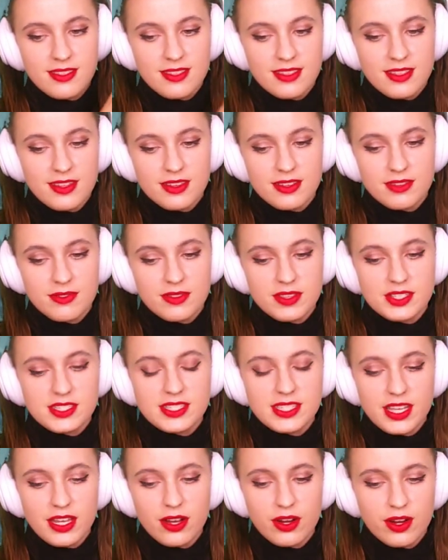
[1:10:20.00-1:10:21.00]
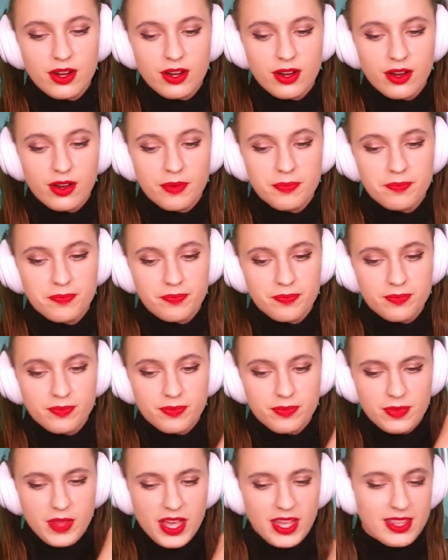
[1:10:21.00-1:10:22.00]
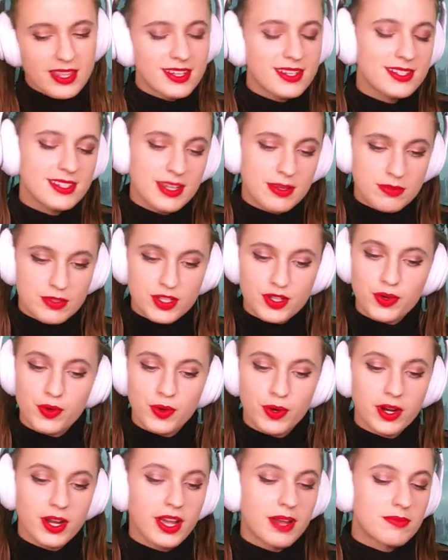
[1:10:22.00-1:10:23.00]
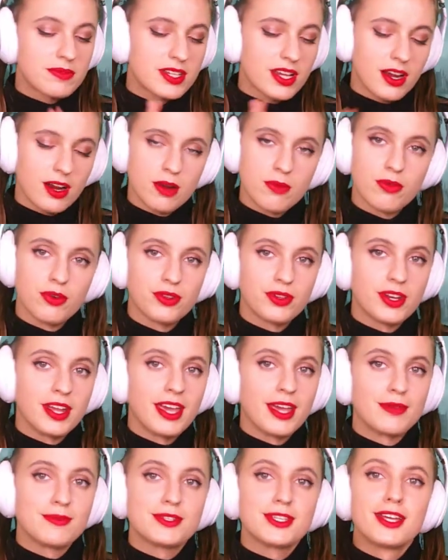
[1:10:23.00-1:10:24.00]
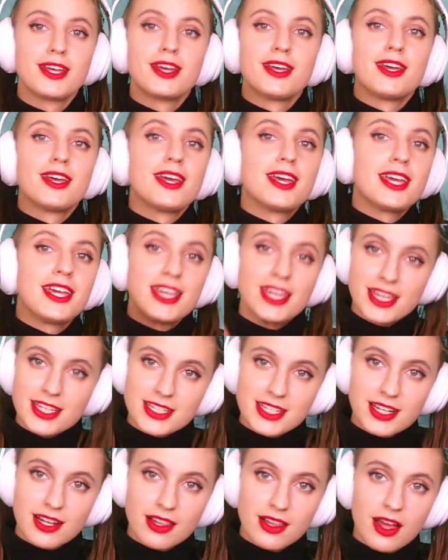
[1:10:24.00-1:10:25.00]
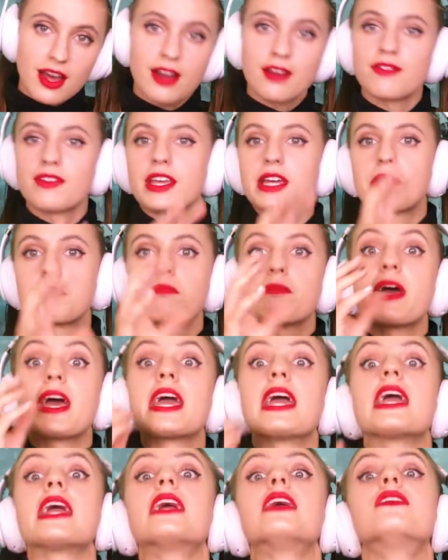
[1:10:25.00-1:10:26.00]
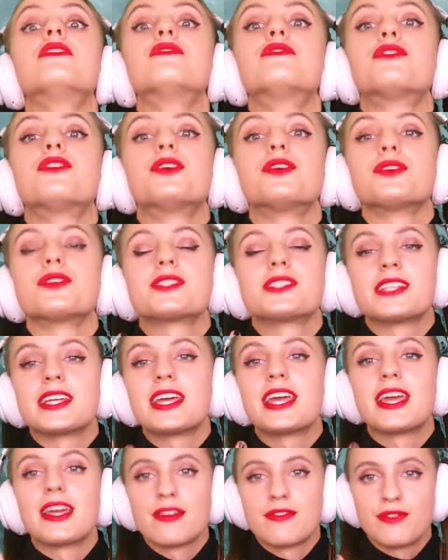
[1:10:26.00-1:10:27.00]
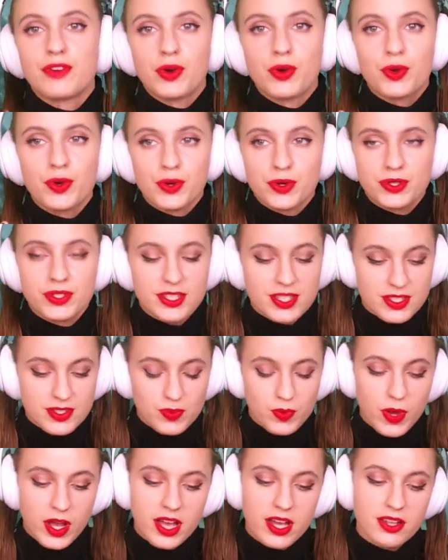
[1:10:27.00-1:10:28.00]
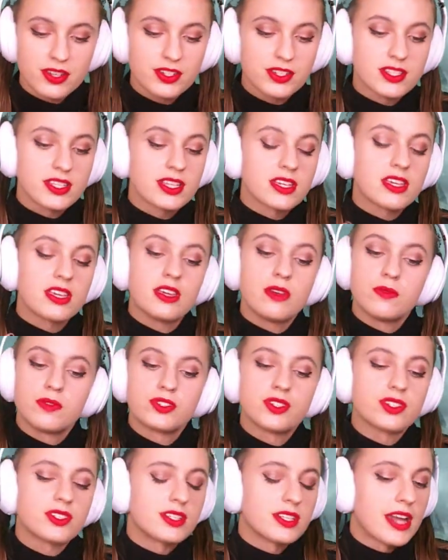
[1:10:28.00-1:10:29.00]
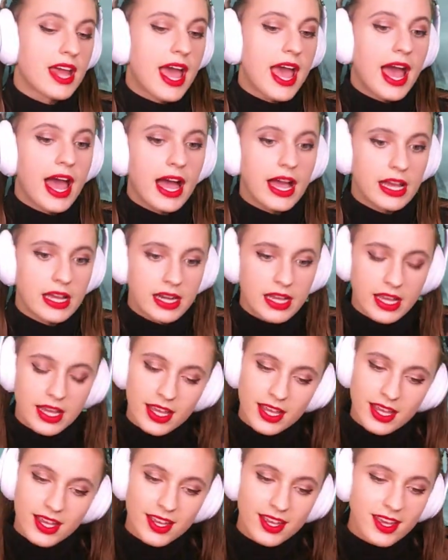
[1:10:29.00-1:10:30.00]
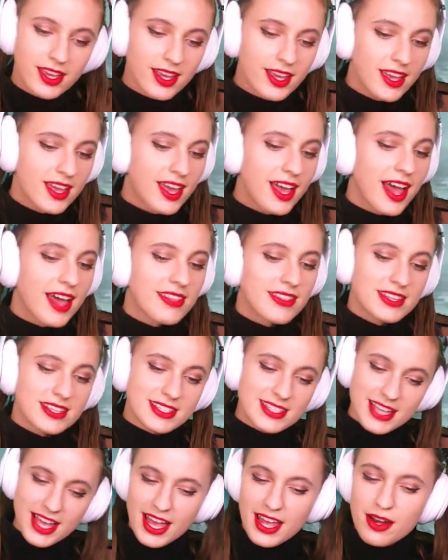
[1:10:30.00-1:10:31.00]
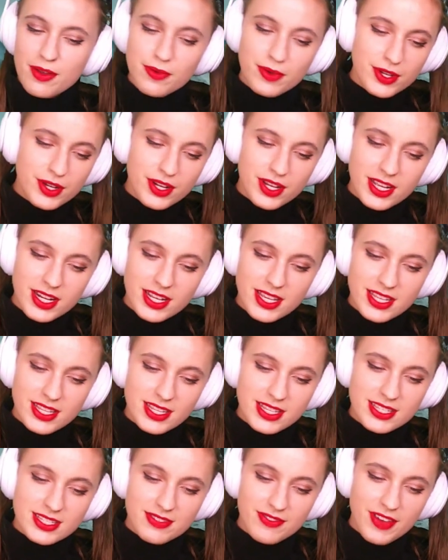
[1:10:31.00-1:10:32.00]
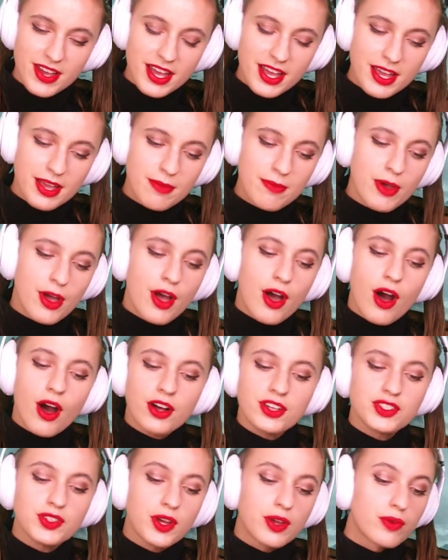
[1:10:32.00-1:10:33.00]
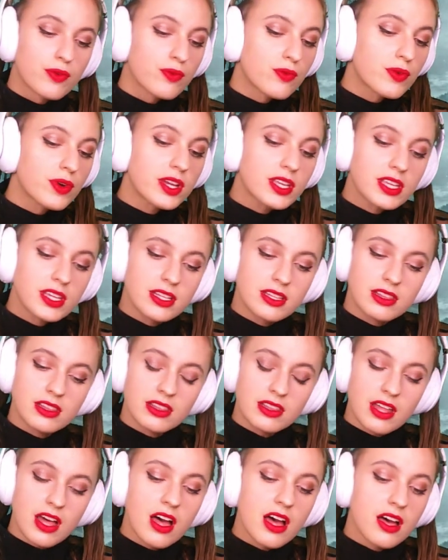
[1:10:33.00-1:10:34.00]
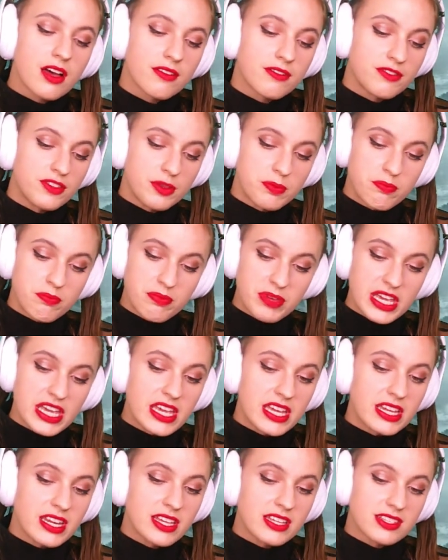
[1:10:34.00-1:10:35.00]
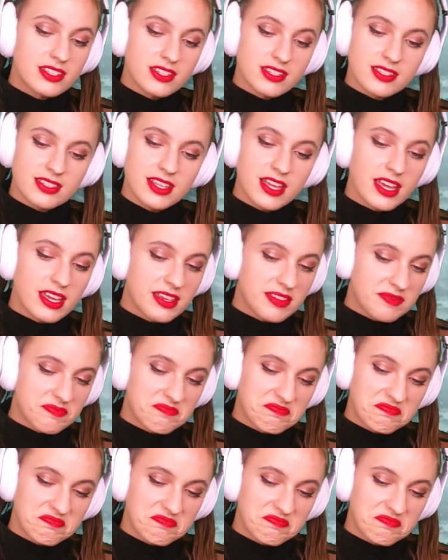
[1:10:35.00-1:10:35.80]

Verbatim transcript: the singer, I think his name's Corey, I'm terrible with names. He did a lot of like painful singing vocals as well, just like he was just in agony, and that's kind of what you're getting in this vibe. Also, I really love the beat. It's just like,